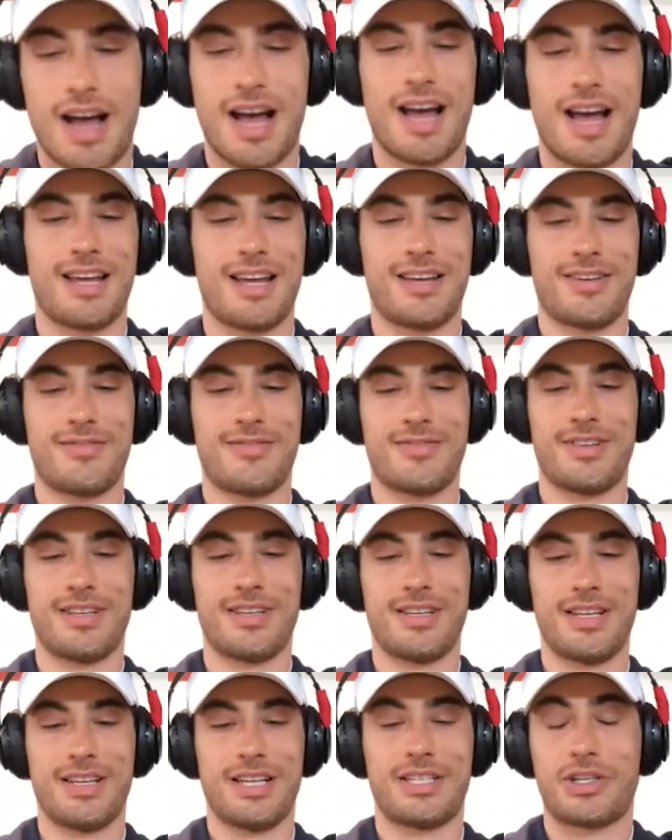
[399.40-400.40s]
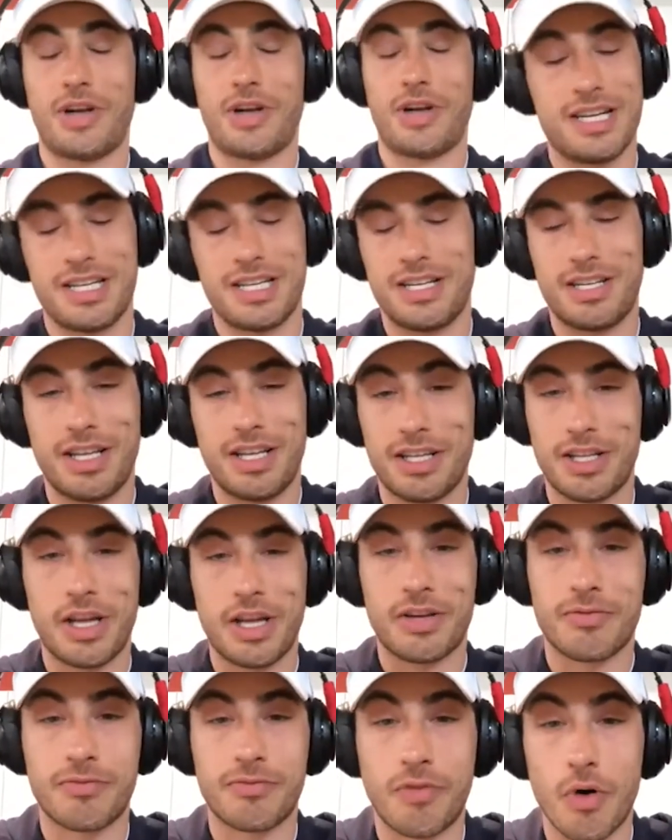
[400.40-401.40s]
it's crazy to think
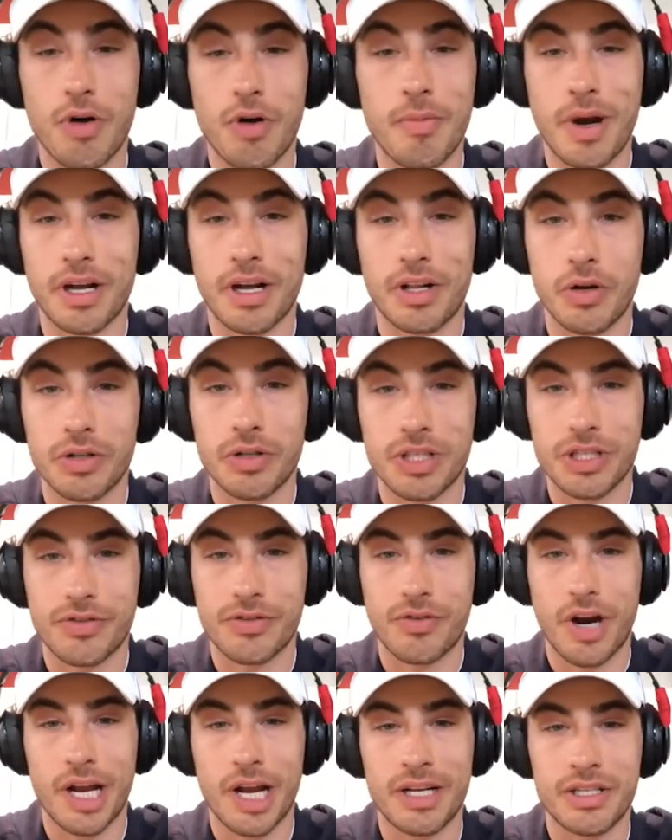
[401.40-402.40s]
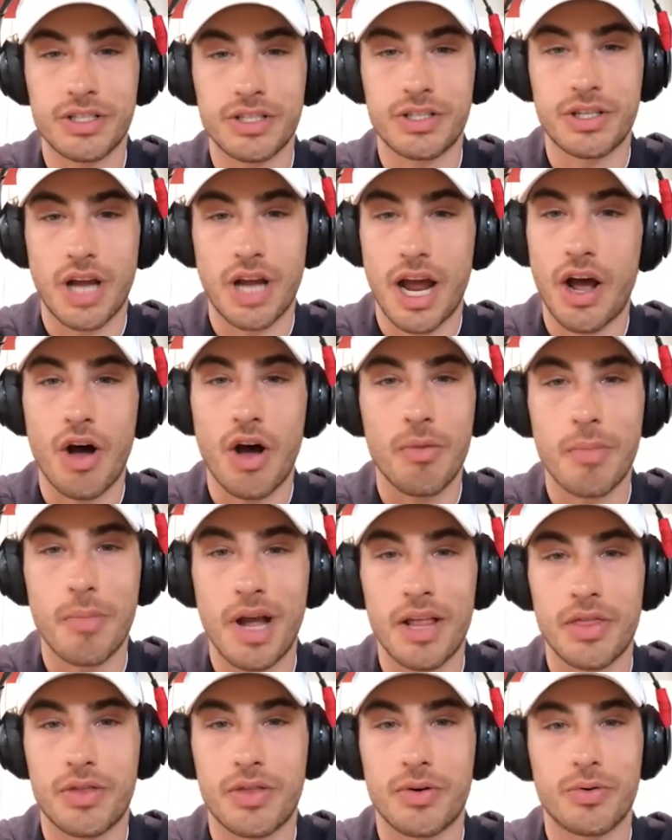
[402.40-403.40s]
like 4 of my closest friends I all
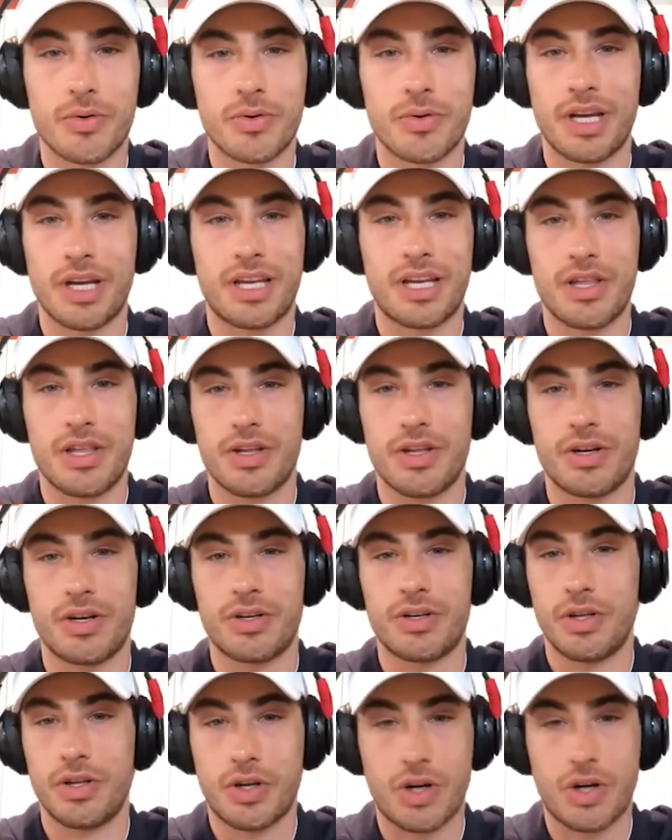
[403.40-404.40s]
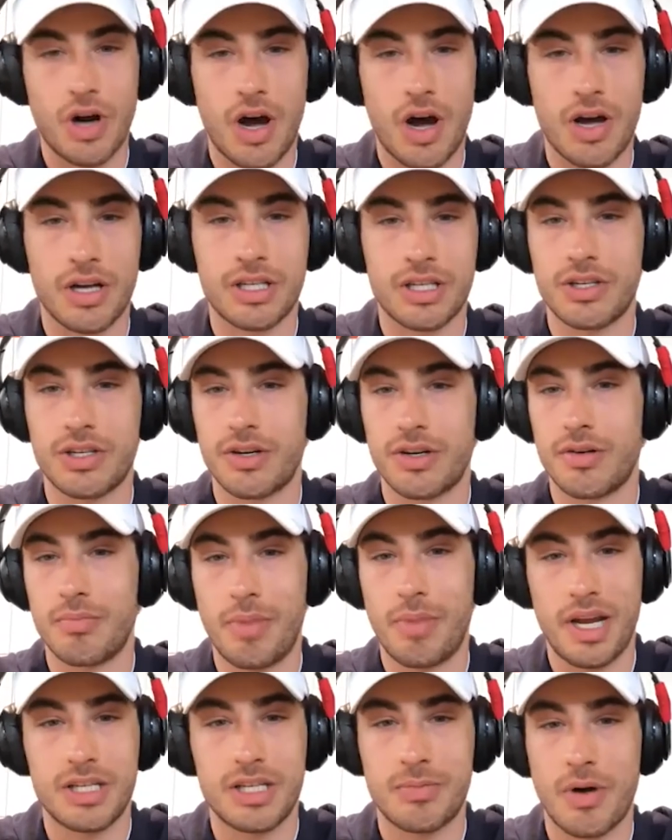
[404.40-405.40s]
met through like either lacrosse or
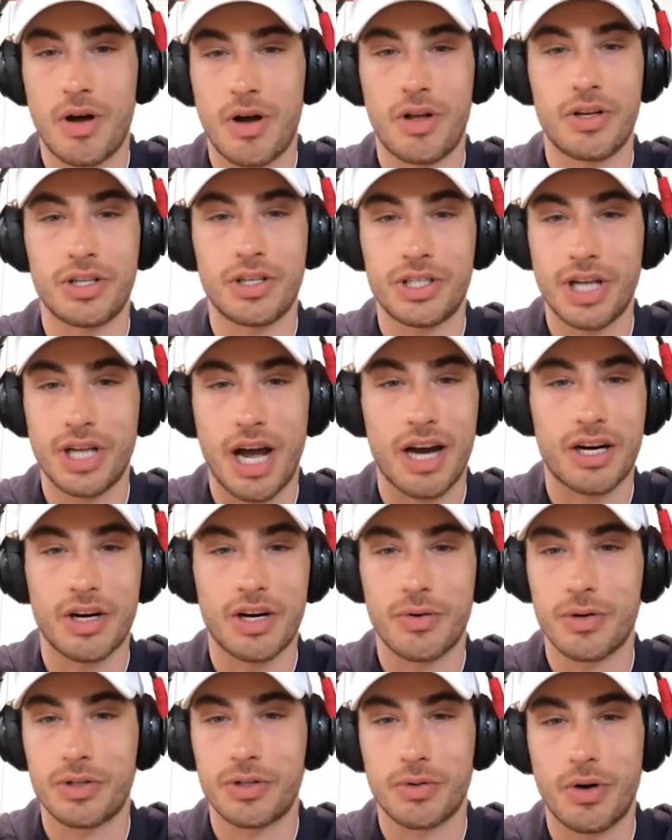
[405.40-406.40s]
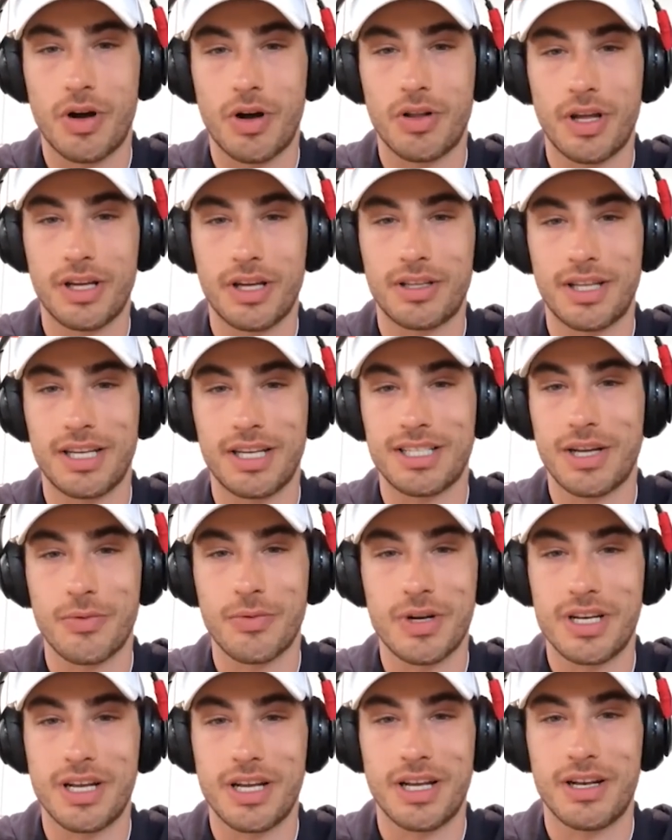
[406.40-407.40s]
baseball or soccer, which are all like things that
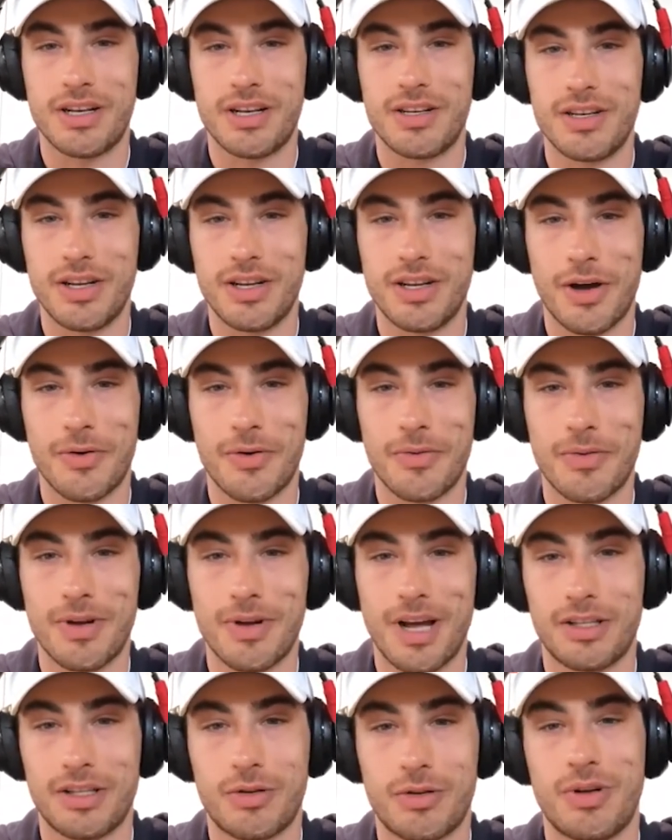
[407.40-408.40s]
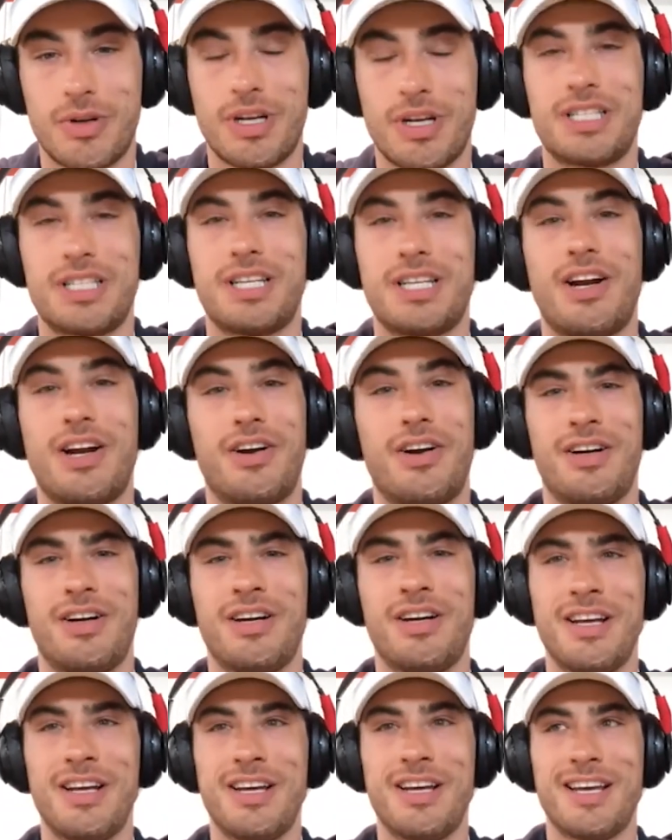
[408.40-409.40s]
we did, at the community center.
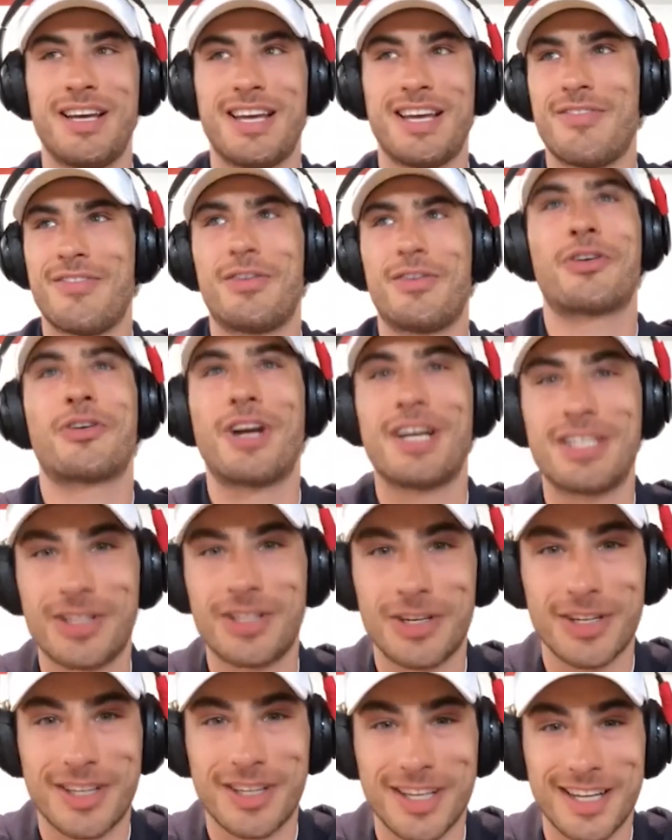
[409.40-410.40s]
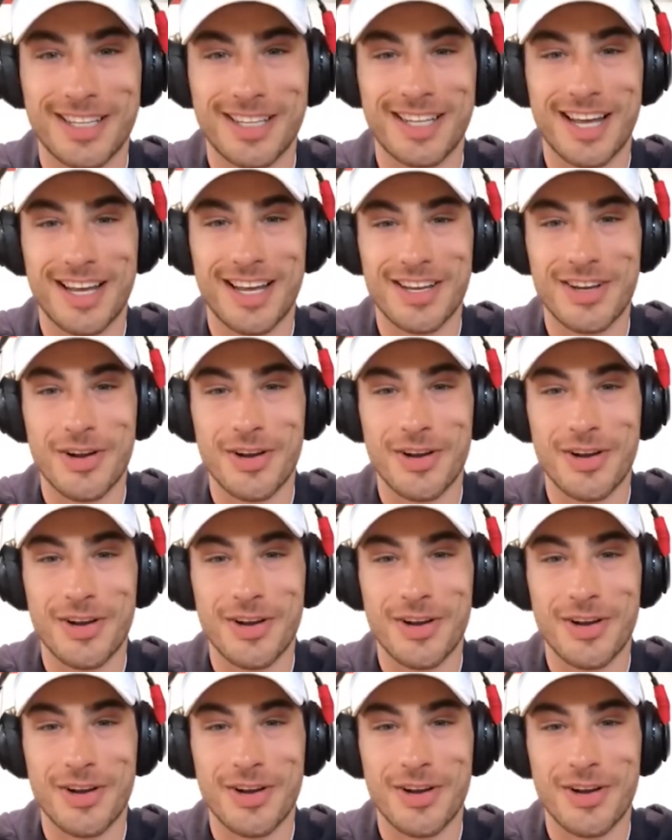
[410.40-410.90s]
And even crazier to think that,